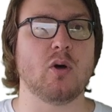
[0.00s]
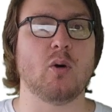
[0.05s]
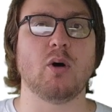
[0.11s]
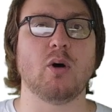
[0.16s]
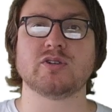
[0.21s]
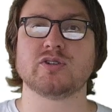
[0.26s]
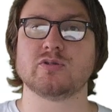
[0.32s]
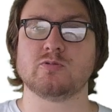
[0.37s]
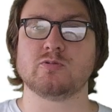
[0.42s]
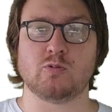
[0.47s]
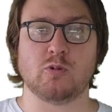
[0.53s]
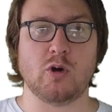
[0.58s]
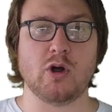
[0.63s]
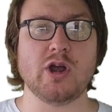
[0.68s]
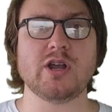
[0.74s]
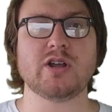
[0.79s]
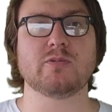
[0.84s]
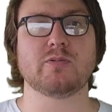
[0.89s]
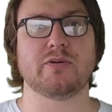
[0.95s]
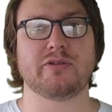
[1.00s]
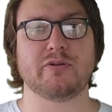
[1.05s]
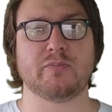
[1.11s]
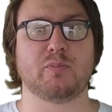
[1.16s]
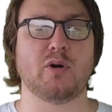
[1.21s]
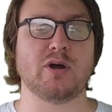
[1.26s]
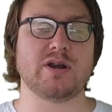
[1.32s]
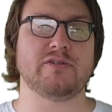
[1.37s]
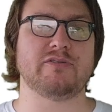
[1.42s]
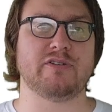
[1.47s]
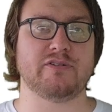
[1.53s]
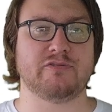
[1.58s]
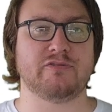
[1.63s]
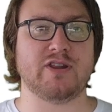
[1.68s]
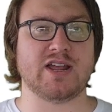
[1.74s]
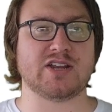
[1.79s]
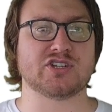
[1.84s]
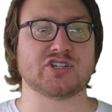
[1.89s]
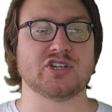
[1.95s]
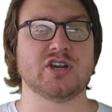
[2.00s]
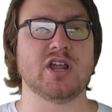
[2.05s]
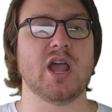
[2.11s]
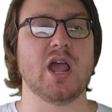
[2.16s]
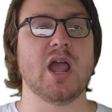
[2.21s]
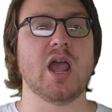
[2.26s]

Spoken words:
or to work with a point of inflection